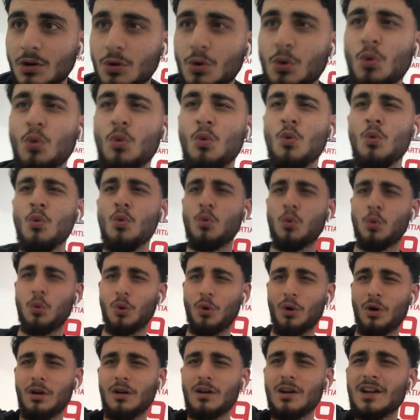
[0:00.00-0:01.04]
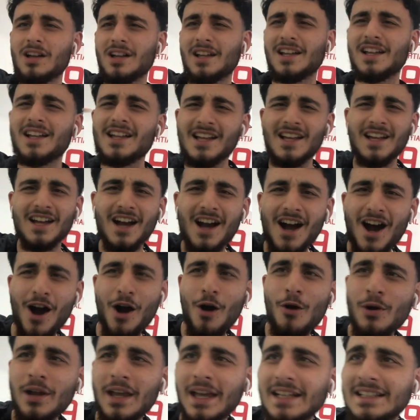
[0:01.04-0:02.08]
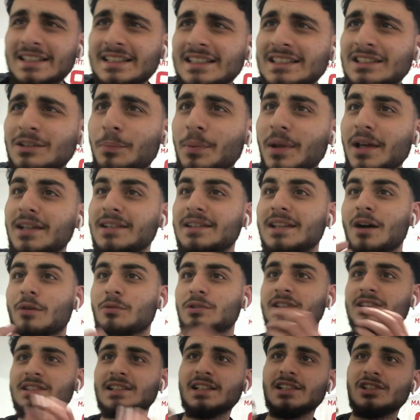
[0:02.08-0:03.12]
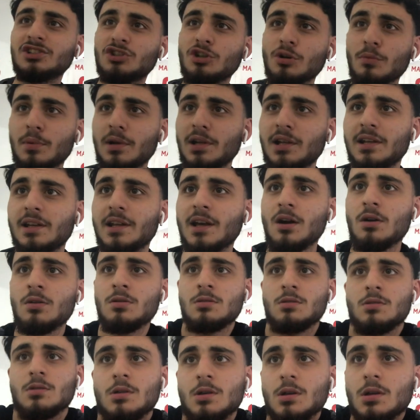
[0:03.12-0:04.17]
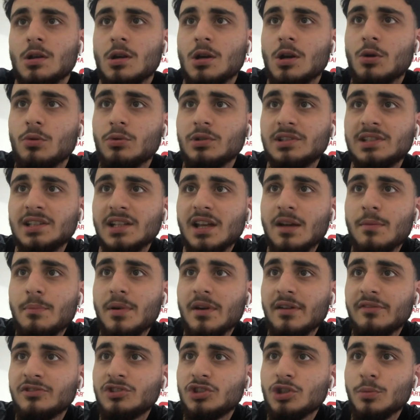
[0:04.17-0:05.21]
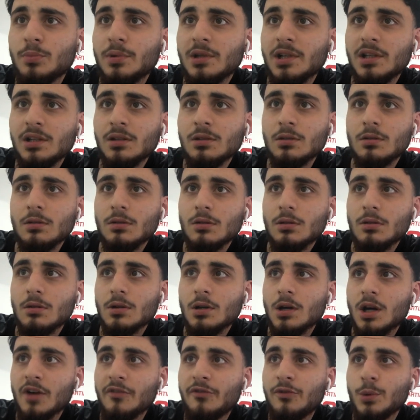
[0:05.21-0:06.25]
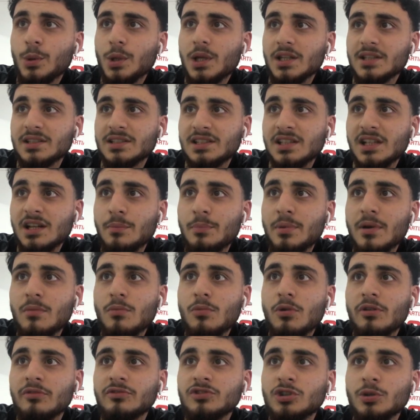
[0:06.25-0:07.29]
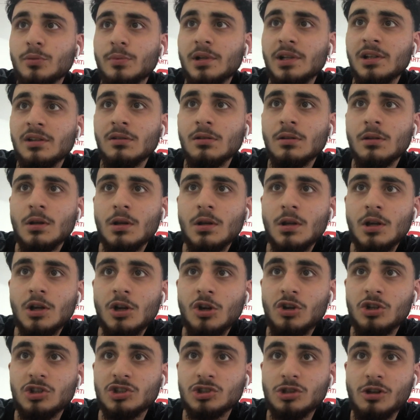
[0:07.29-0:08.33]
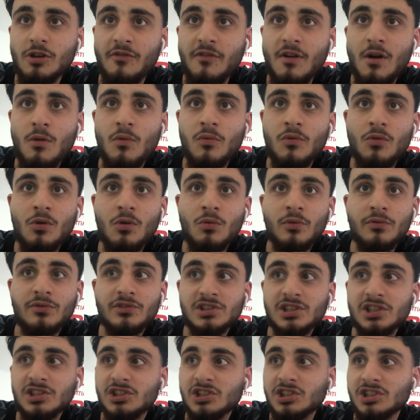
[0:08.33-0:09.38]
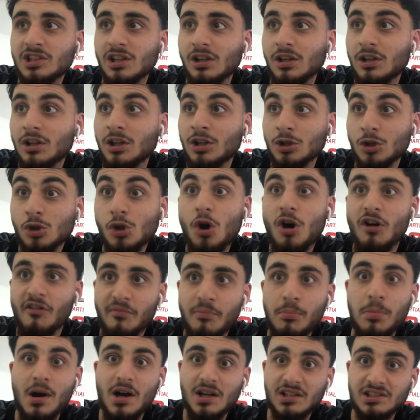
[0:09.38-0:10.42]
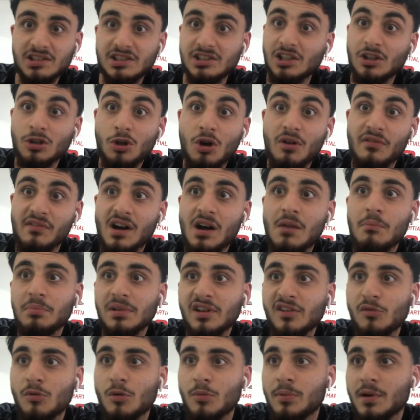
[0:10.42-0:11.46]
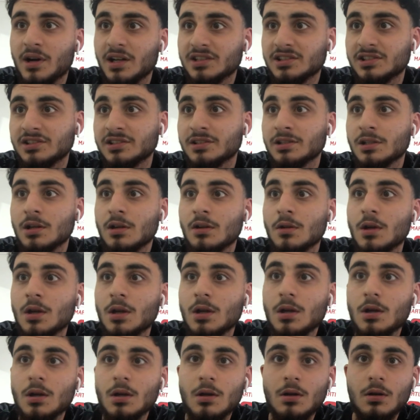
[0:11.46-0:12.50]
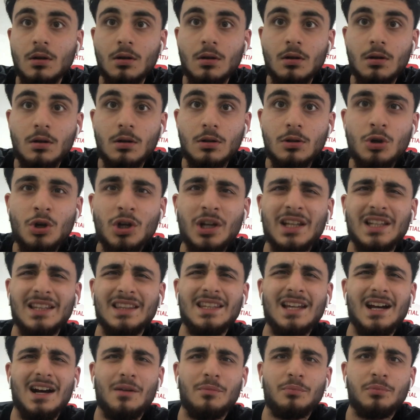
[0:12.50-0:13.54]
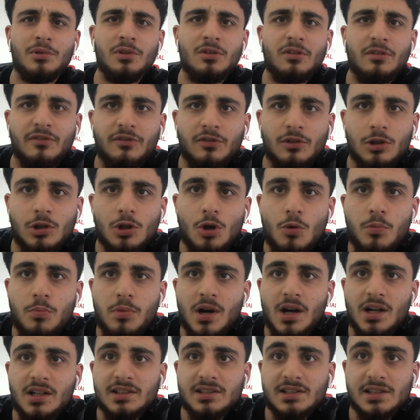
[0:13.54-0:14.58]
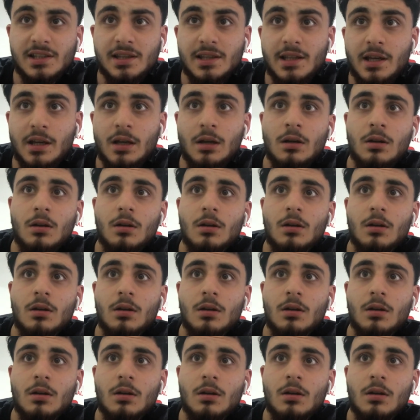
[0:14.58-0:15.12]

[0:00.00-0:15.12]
Ooh. Okay, since the play down, we're seeing dribbling now. We're seeing a bit of dribbling. Hopefully we can see a bit more of dribbling, because so far we've seen just a lot of passes, a lot of unbelievable passes. Look at that beautiful low pass in there.